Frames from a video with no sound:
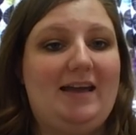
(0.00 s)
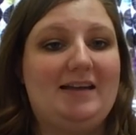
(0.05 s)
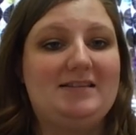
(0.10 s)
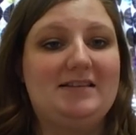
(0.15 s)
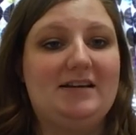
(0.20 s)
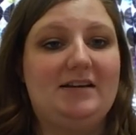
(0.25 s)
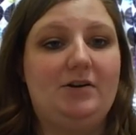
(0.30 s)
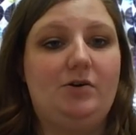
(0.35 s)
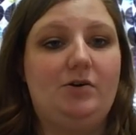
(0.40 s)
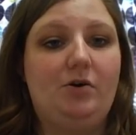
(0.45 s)

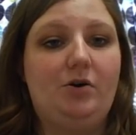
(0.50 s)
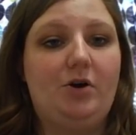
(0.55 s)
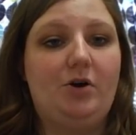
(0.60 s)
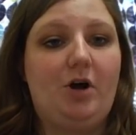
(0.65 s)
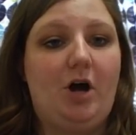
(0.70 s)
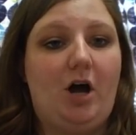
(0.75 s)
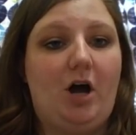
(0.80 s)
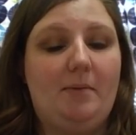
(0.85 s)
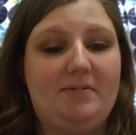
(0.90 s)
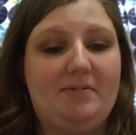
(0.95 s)
copy
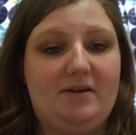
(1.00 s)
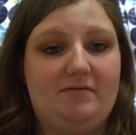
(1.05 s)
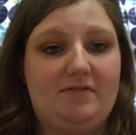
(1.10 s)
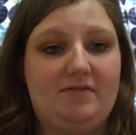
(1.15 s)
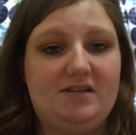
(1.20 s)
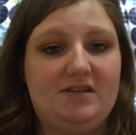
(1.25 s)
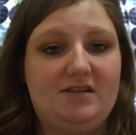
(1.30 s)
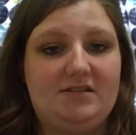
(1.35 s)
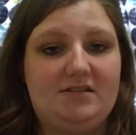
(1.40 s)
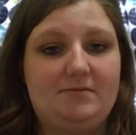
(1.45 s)
of this
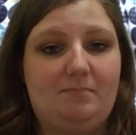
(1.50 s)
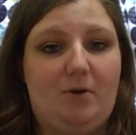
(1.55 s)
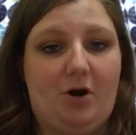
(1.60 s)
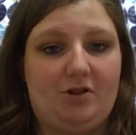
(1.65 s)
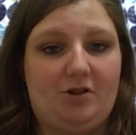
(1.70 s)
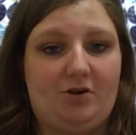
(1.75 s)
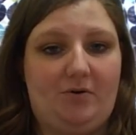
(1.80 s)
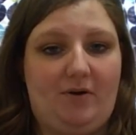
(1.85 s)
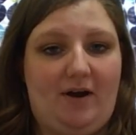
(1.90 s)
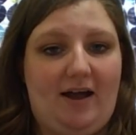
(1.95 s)
part of the
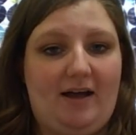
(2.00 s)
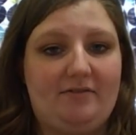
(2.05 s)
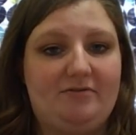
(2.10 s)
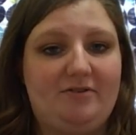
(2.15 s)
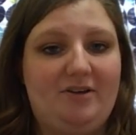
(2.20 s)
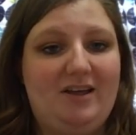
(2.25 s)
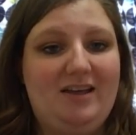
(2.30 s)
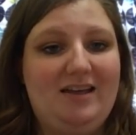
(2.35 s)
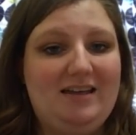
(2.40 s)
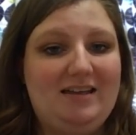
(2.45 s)
graph
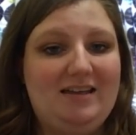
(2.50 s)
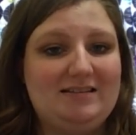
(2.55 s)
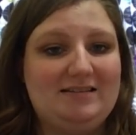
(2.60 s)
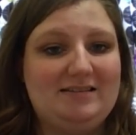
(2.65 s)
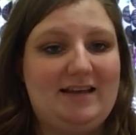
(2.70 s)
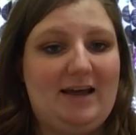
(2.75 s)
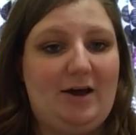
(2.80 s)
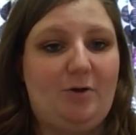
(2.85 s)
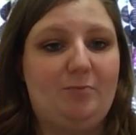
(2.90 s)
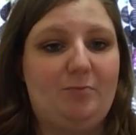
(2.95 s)
down
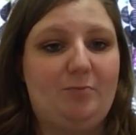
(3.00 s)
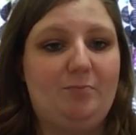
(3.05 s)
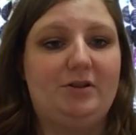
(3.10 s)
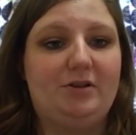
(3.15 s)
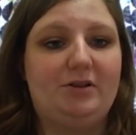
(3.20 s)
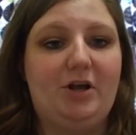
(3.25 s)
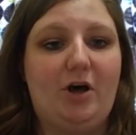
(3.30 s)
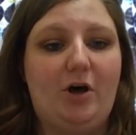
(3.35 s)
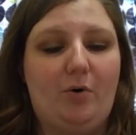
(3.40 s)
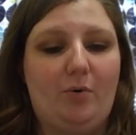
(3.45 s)

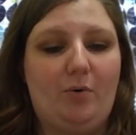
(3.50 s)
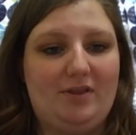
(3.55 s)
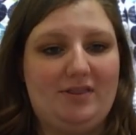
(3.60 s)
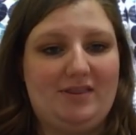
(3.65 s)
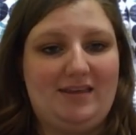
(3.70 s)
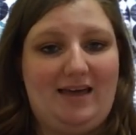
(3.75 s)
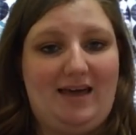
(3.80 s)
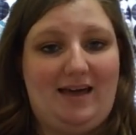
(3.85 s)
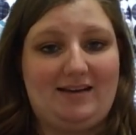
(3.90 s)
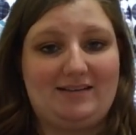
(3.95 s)
below the
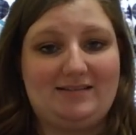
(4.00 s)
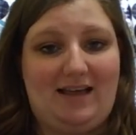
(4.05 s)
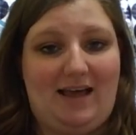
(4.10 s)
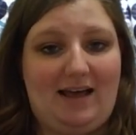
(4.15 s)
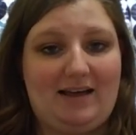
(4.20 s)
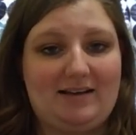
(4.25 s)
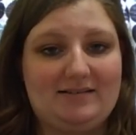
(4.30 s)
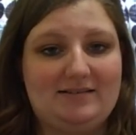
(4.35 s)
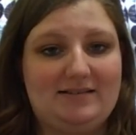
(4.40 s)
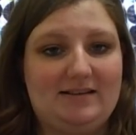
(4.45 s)

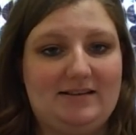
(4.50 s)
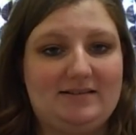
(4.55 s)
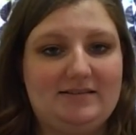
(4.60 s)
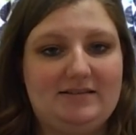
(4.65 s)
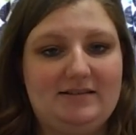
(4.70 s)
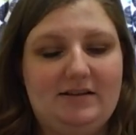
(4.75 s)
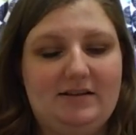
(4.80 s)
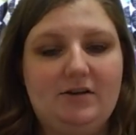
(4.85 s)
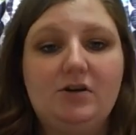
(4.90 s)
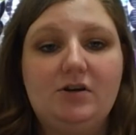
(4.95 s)
x-axis.
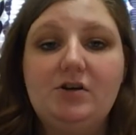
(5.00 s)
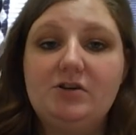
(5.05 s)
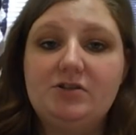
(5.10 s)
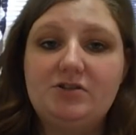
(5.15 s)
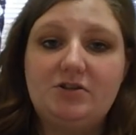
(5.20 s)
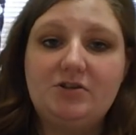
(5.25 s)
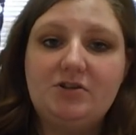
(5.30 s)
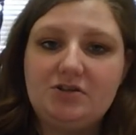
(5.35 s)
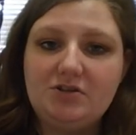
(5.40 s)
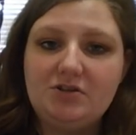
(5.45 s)
So to do
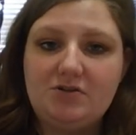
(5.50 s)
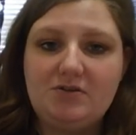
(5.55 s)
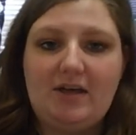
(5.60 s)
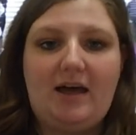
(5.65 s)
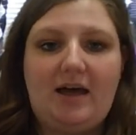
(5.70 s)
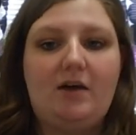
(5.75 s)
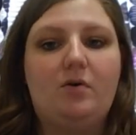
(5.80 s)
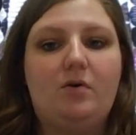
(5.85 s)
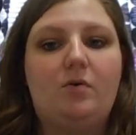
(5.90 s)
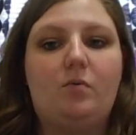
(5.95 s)
that,
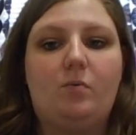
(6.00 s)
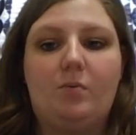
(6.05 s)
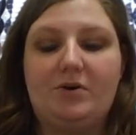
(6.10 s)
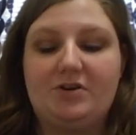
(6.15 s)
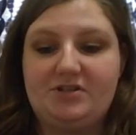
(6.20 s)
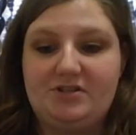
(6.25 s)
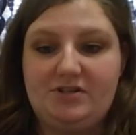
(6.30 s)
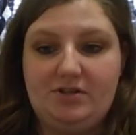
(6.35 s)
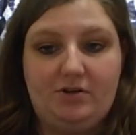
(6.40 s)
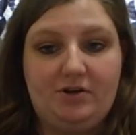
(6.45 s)
we're still
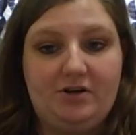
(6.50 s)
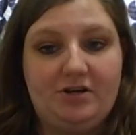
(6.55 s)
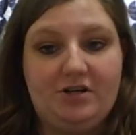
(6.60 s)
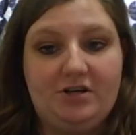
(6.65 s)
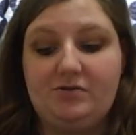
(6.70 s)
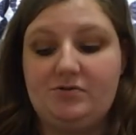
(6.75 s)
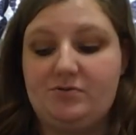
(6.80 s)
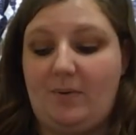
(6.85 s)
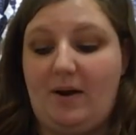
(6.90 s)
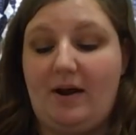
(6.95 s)
going to use
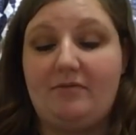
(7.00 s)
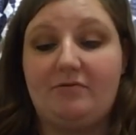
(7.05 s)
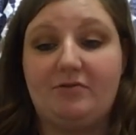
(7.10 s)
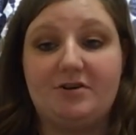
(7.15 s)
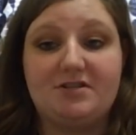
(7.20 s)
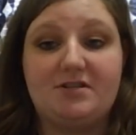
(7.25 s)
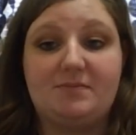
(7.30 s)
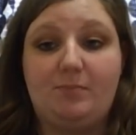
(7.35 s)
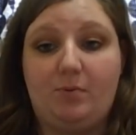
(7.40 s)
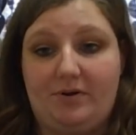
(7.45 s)
reference
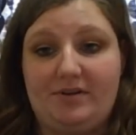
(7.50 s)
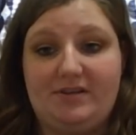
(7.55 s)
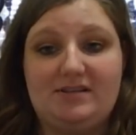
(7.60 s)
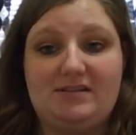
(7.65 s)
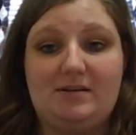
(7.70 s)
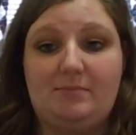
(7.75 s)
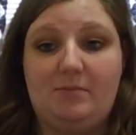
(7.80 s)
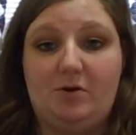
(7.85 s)
points to move it.